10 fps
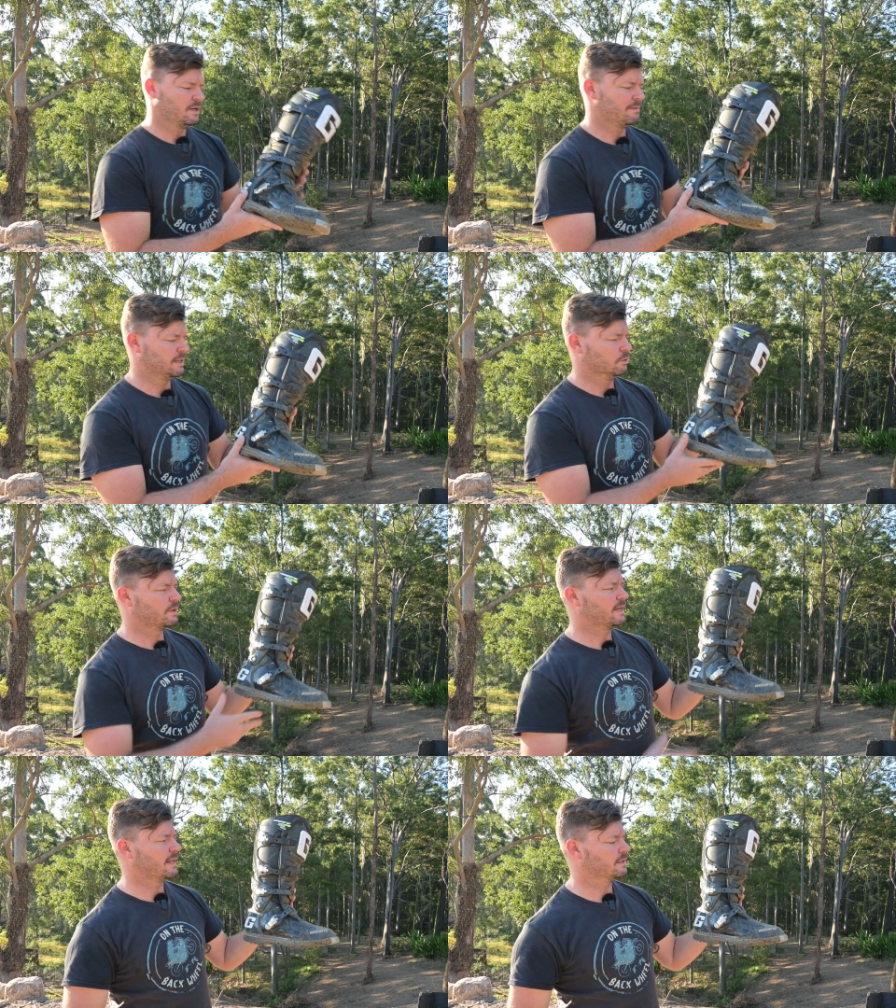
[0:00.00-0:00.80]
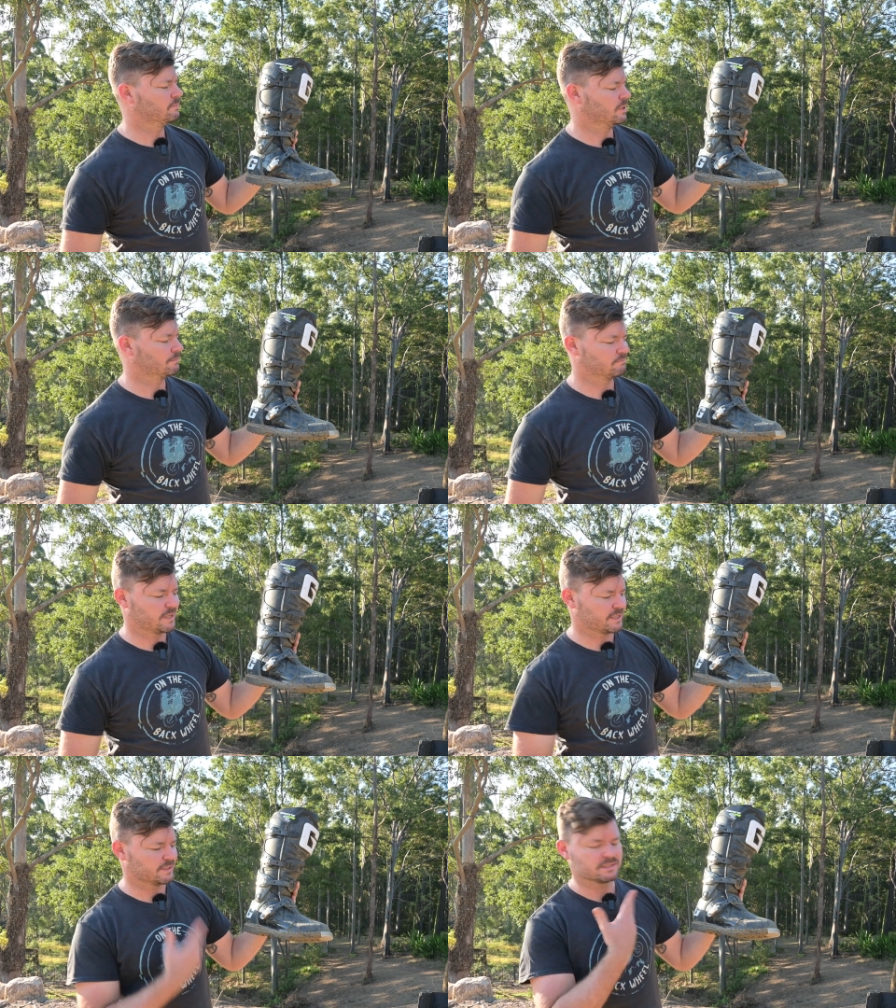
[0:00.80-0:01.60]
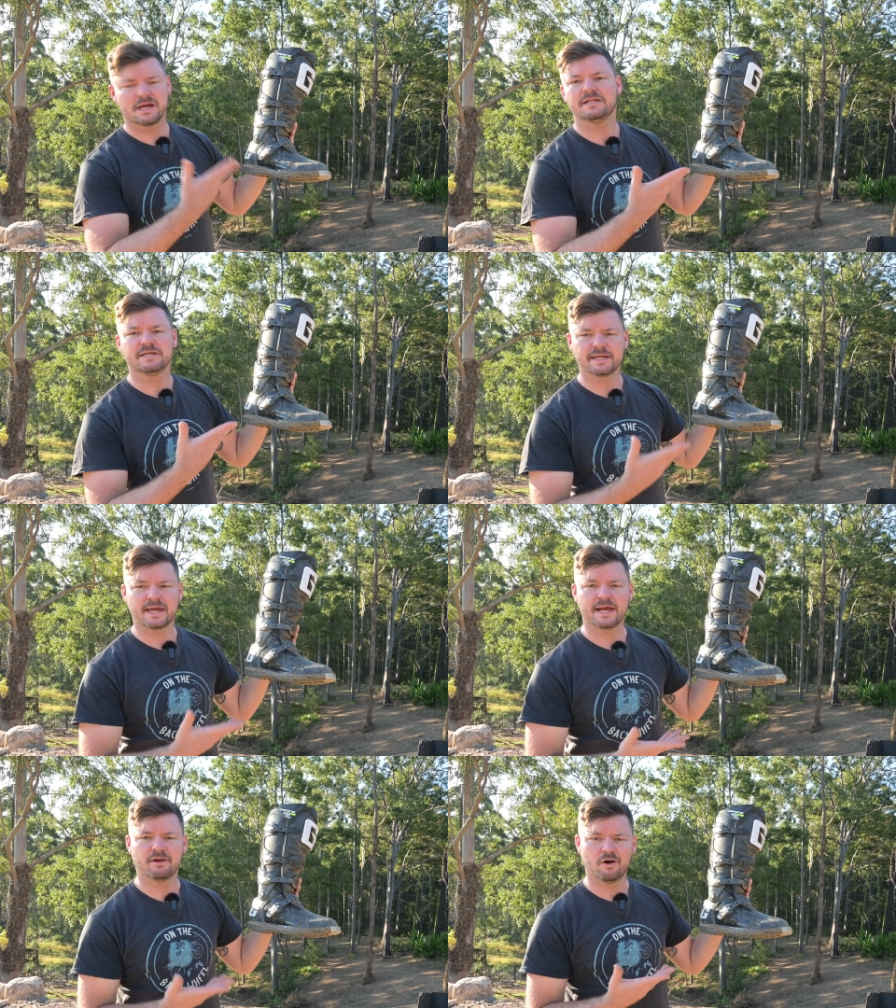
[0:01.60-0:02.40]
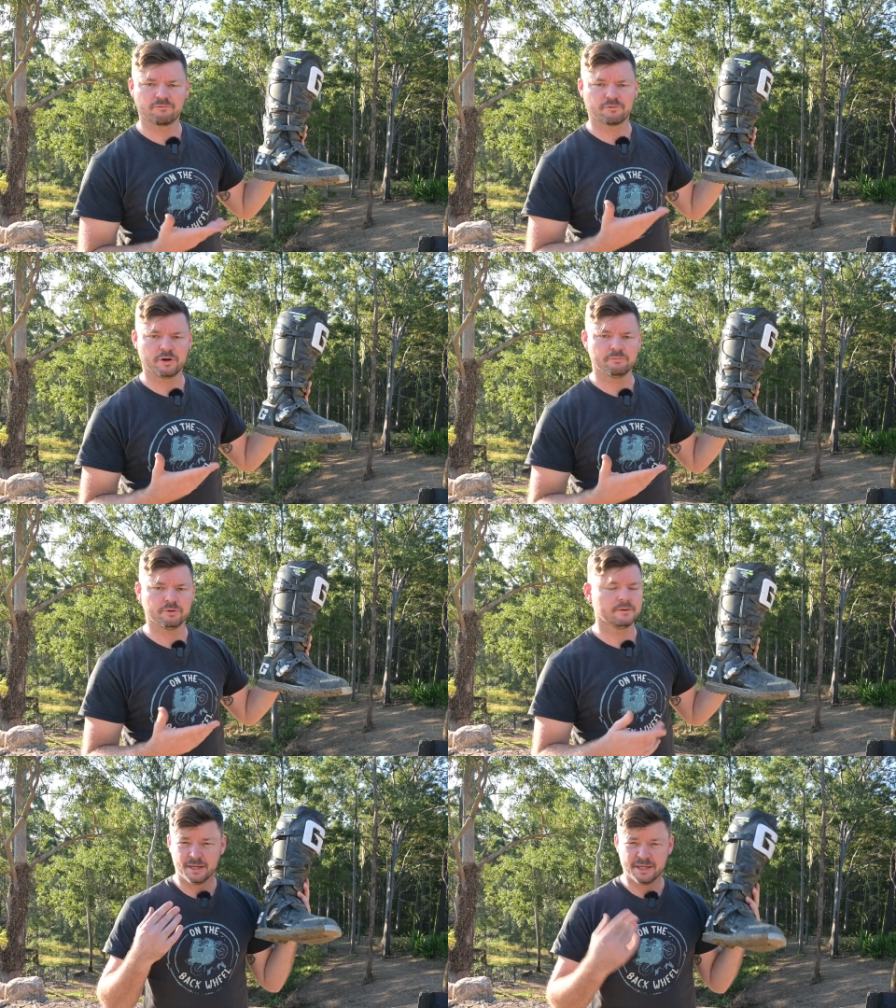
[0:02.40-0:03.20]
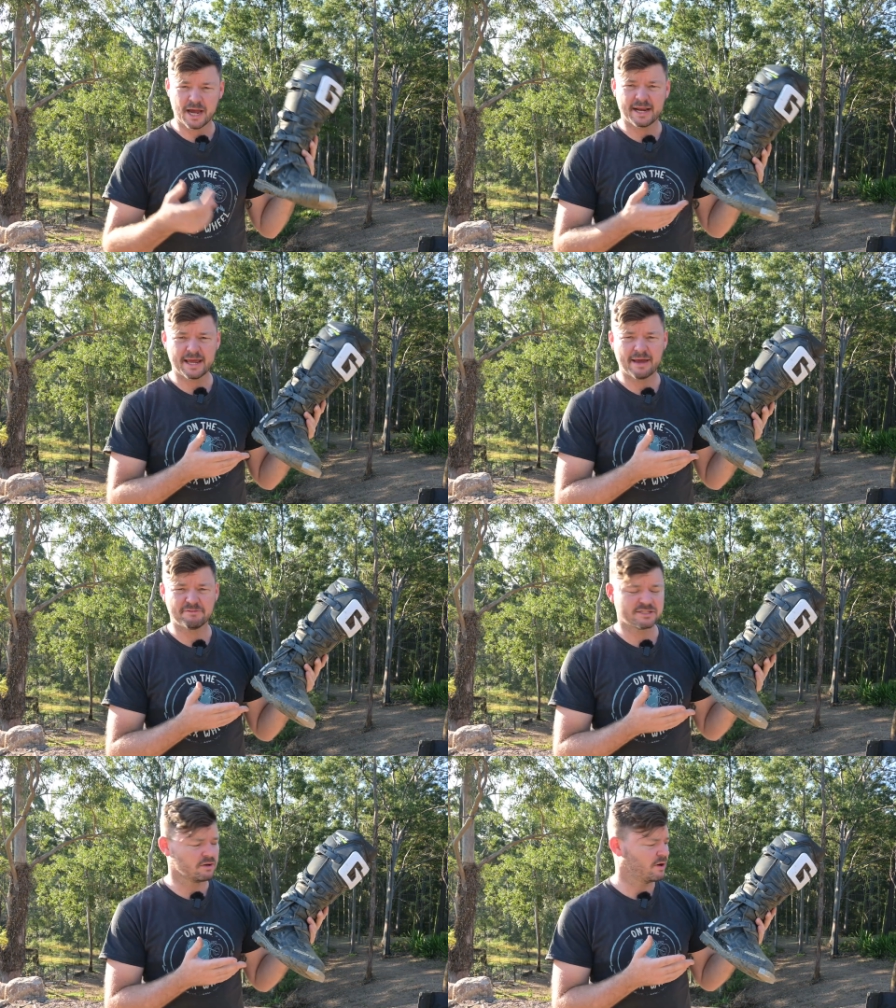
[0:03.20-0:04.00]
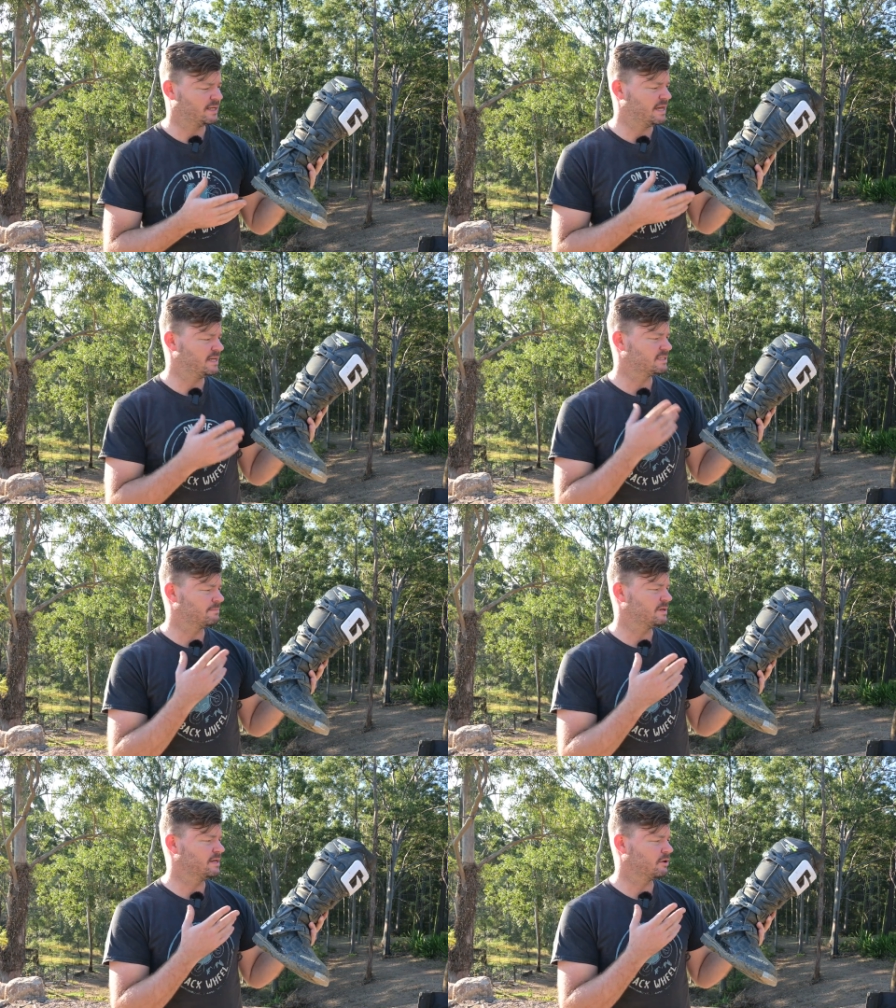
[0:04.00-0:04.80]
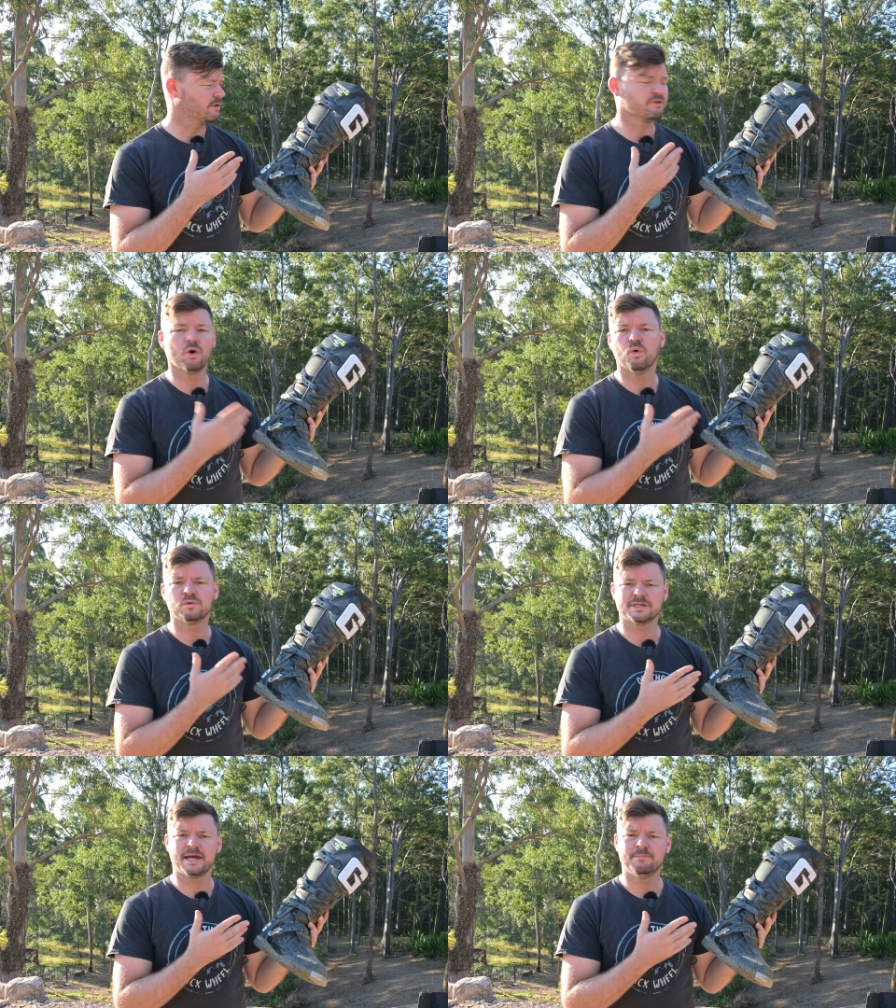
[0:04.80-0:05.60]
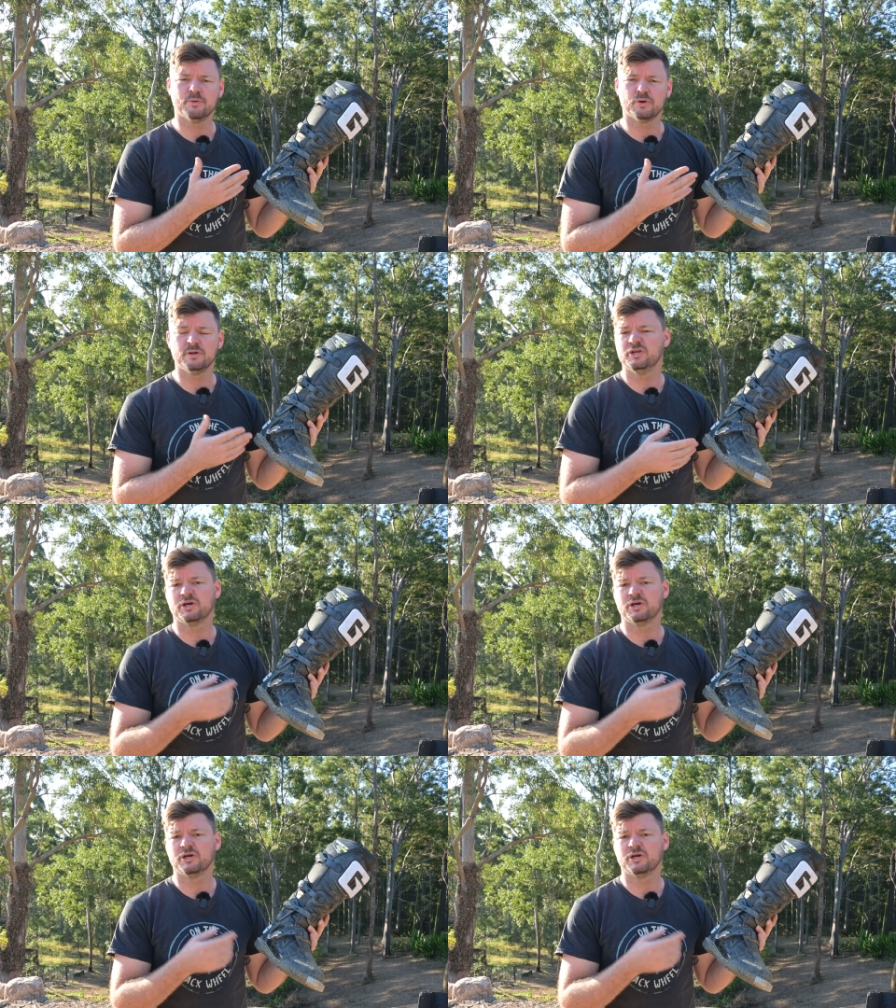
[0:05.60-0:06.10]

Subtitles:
I mean, looking at them, you're like, that's just a dedicated off-road boot. Gaerne had designed these to be kind of an all-day boot.